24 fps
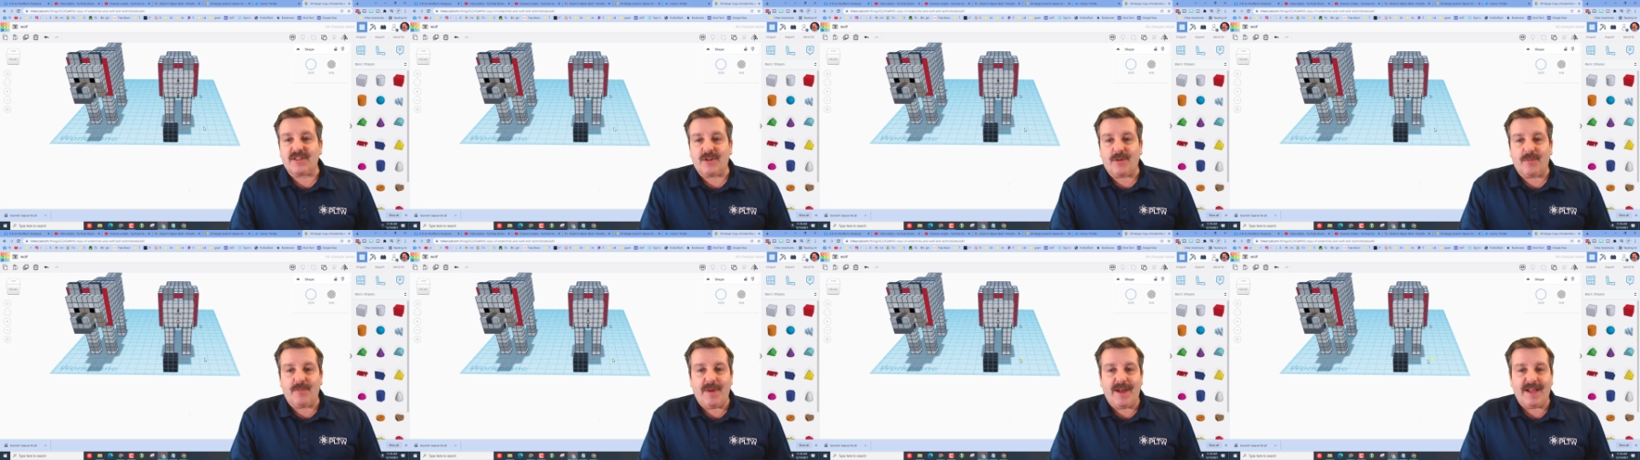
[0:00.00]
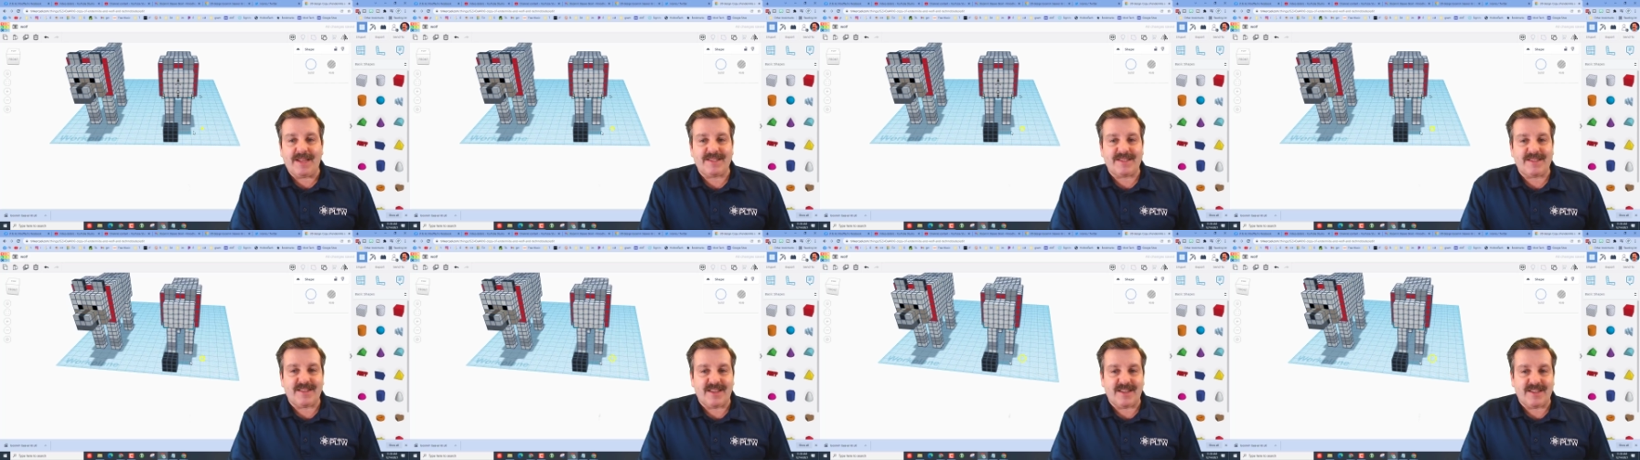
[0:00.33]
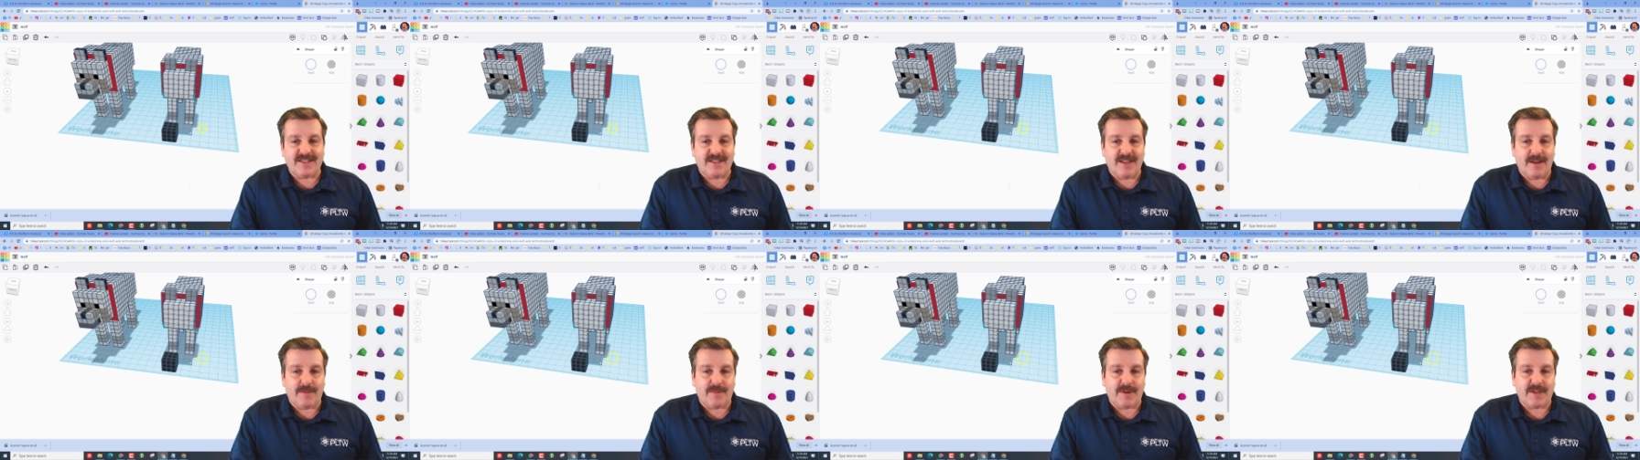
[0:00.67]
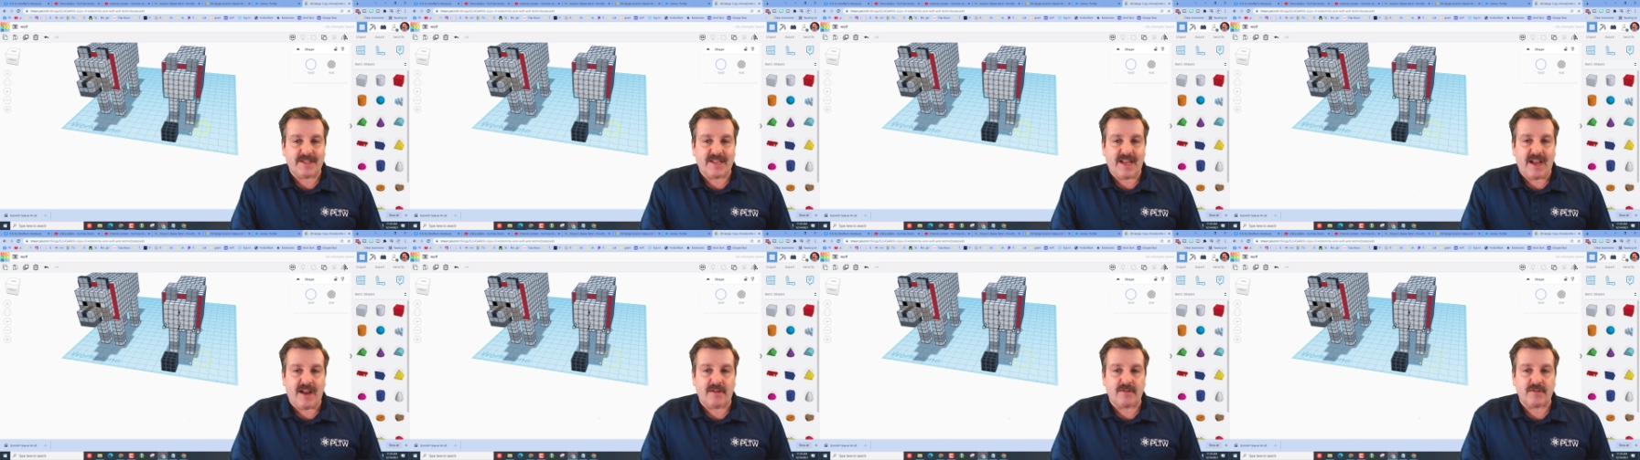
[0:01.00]
it'll mess things up
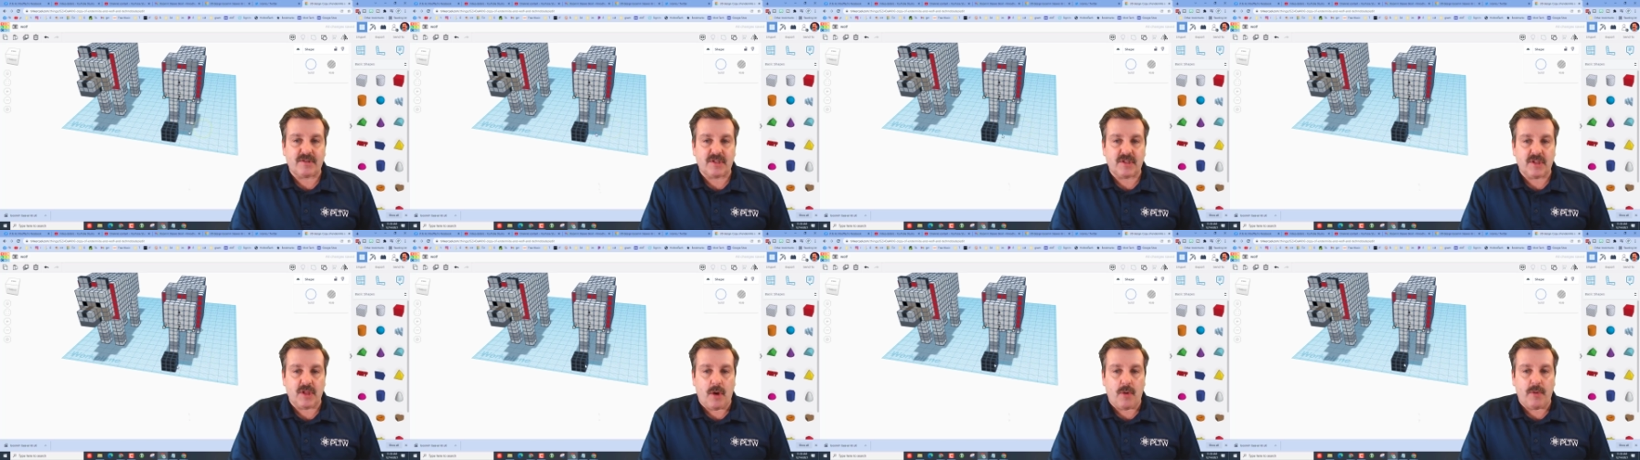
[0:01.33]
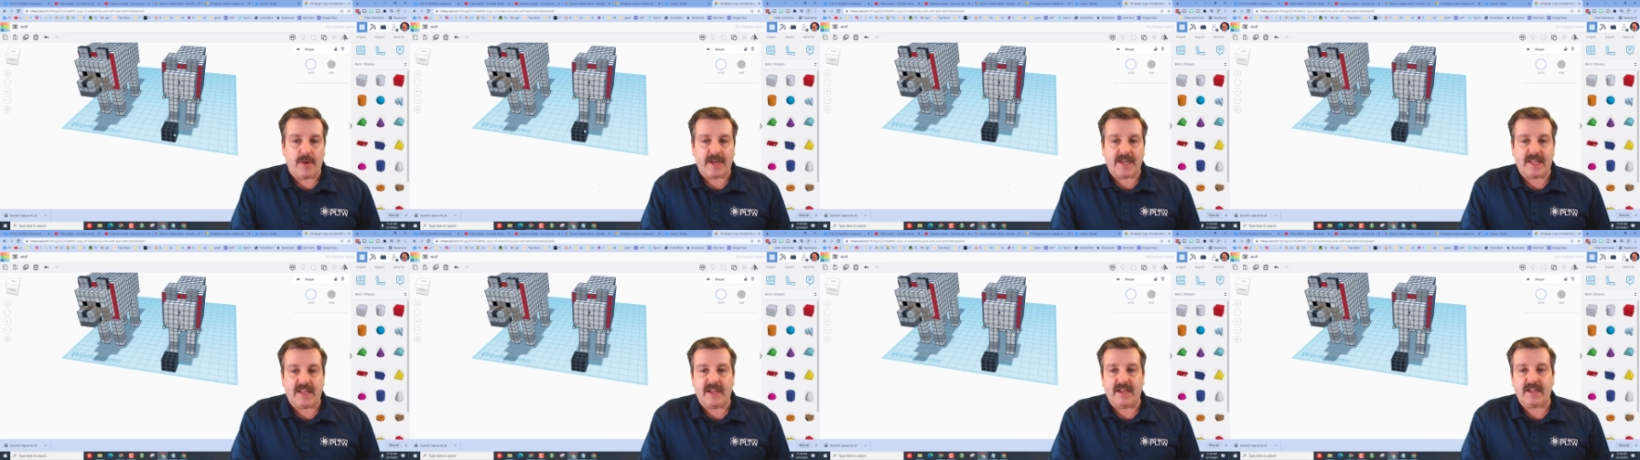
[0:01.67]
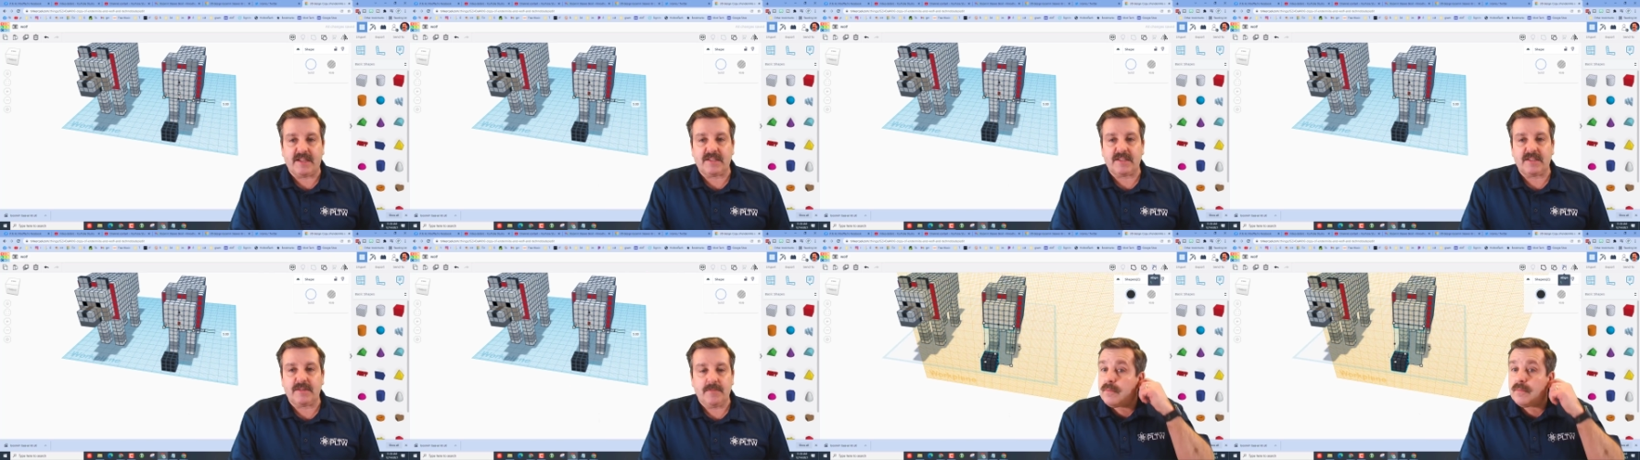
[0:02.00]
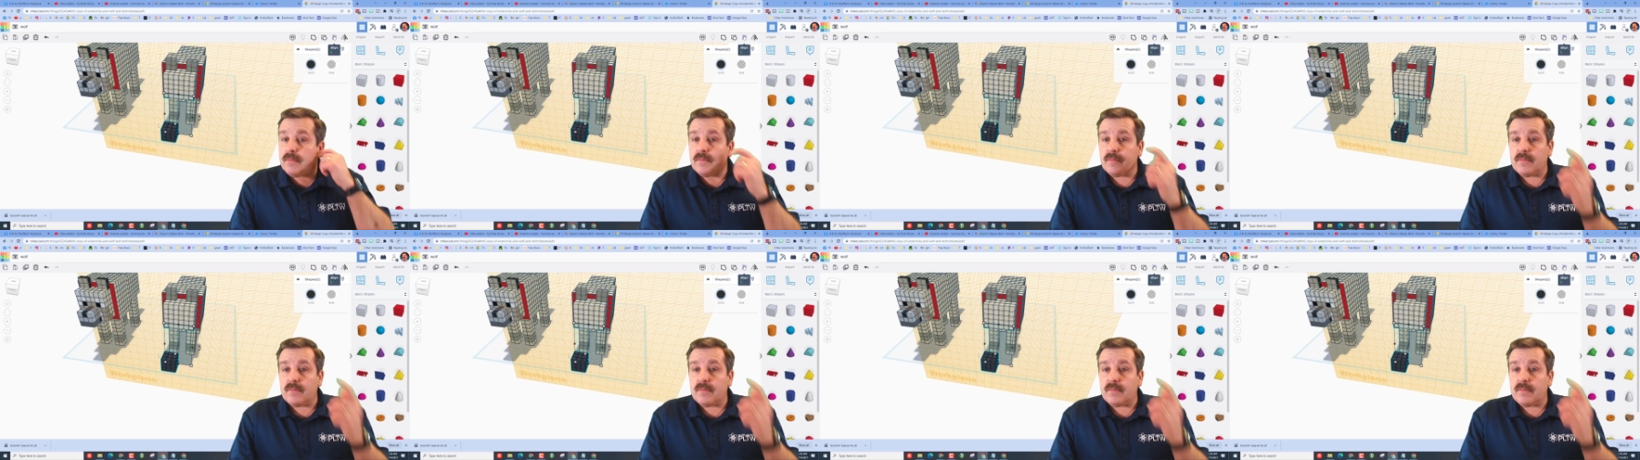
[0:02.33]
because of how slow it gets.